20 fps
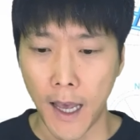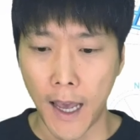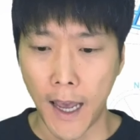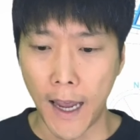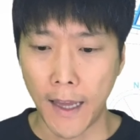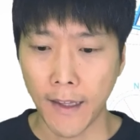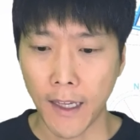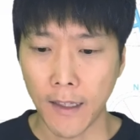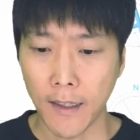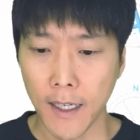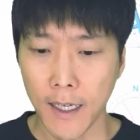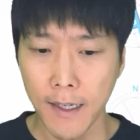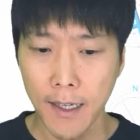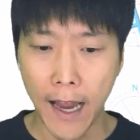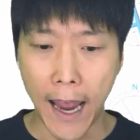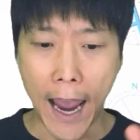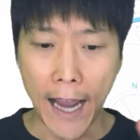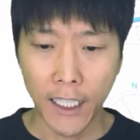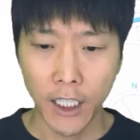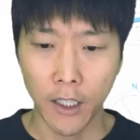and then this
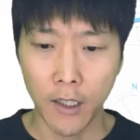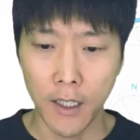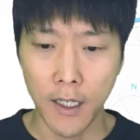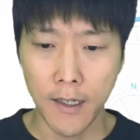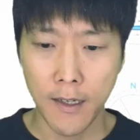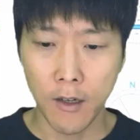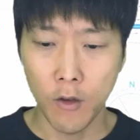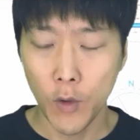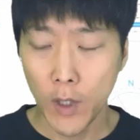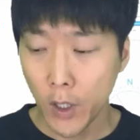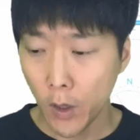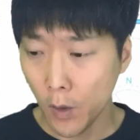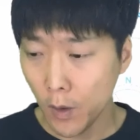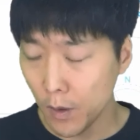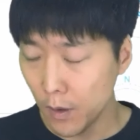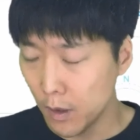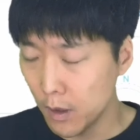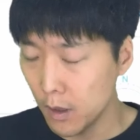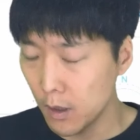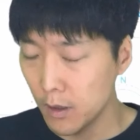action is a
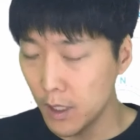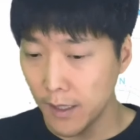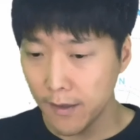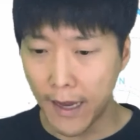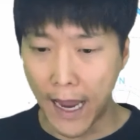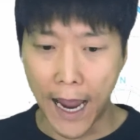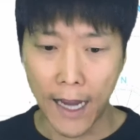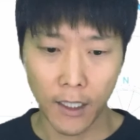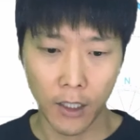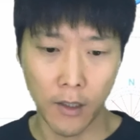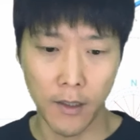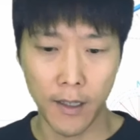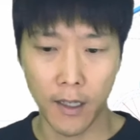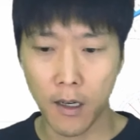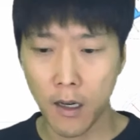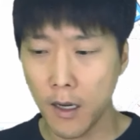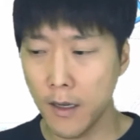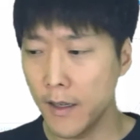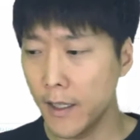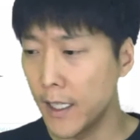result. This action is
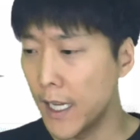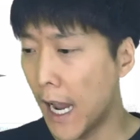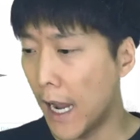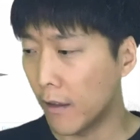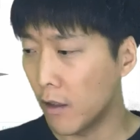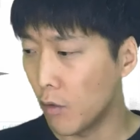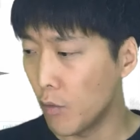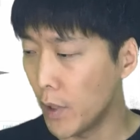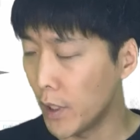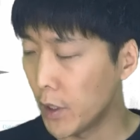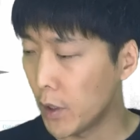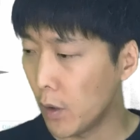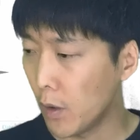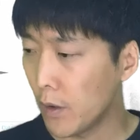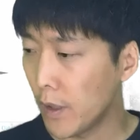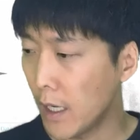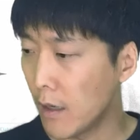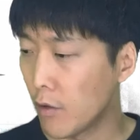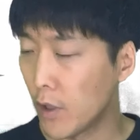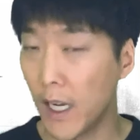causes the other
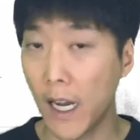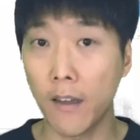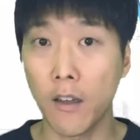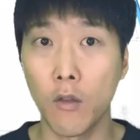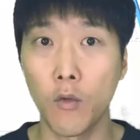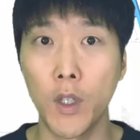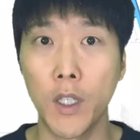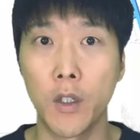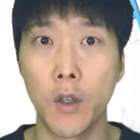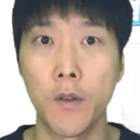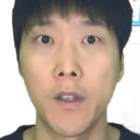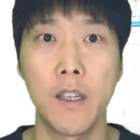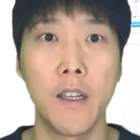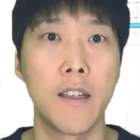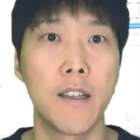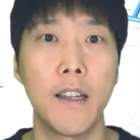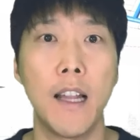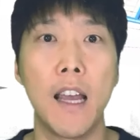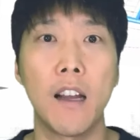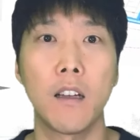result, and the other result
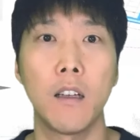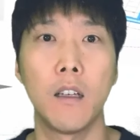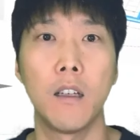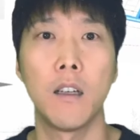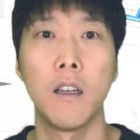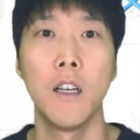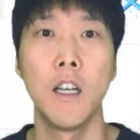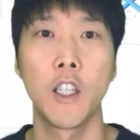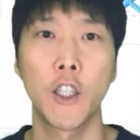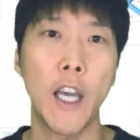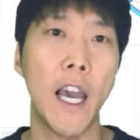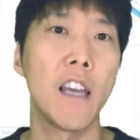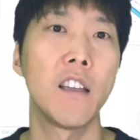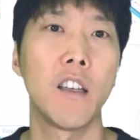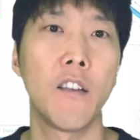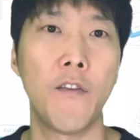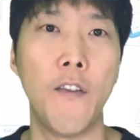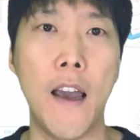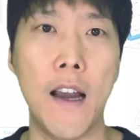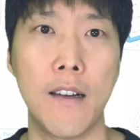is like a chain
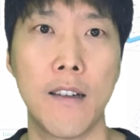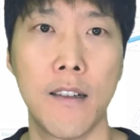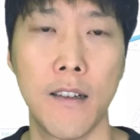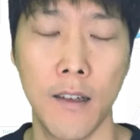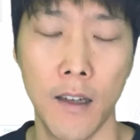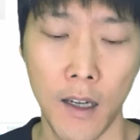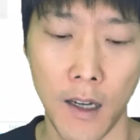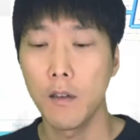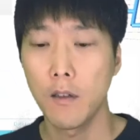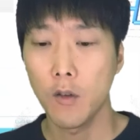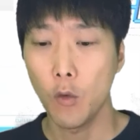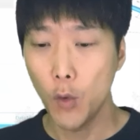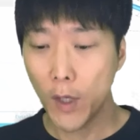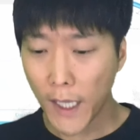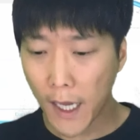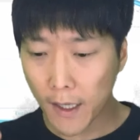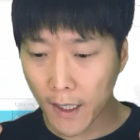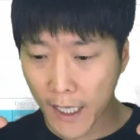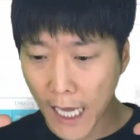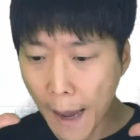effects. So we
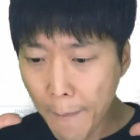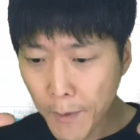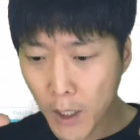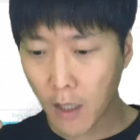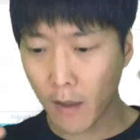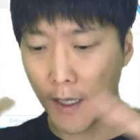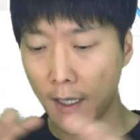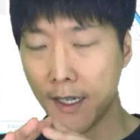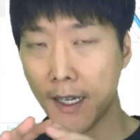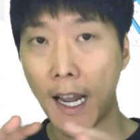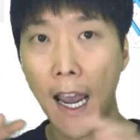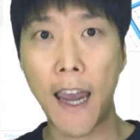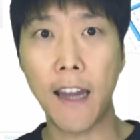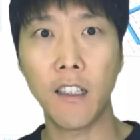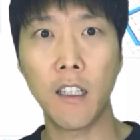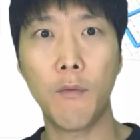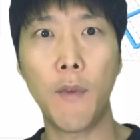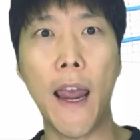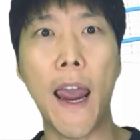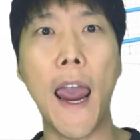can capture this
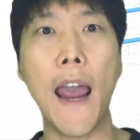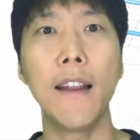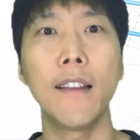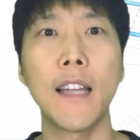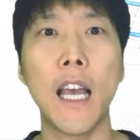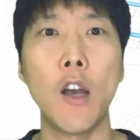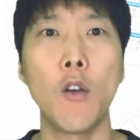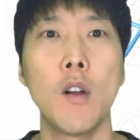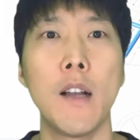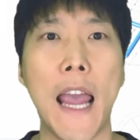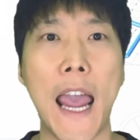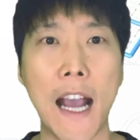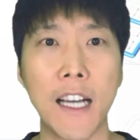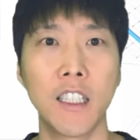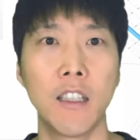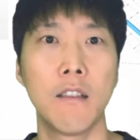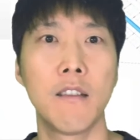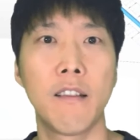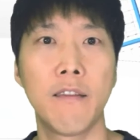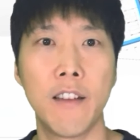kind of entire
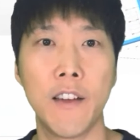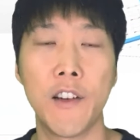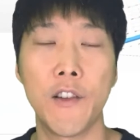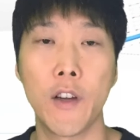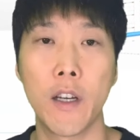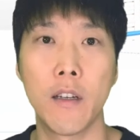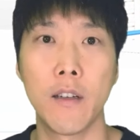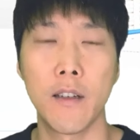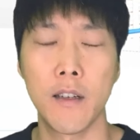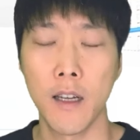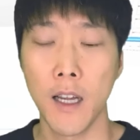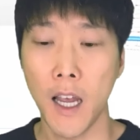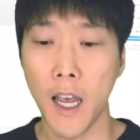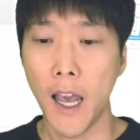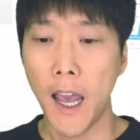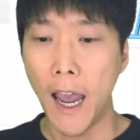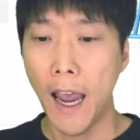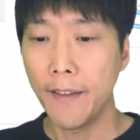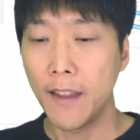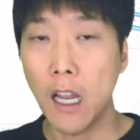action series
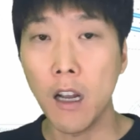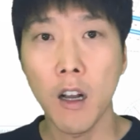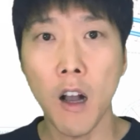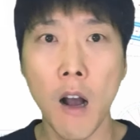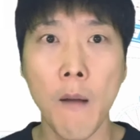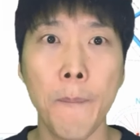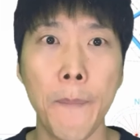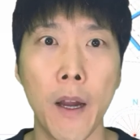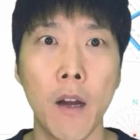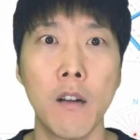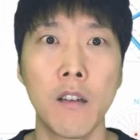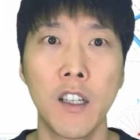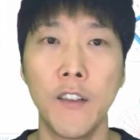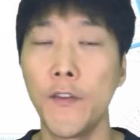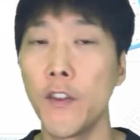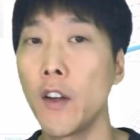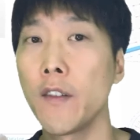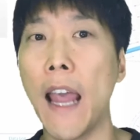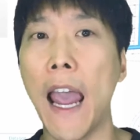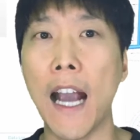and then compare
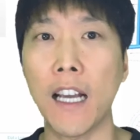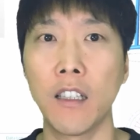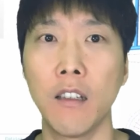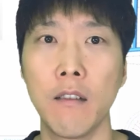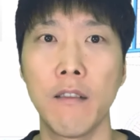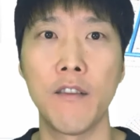different action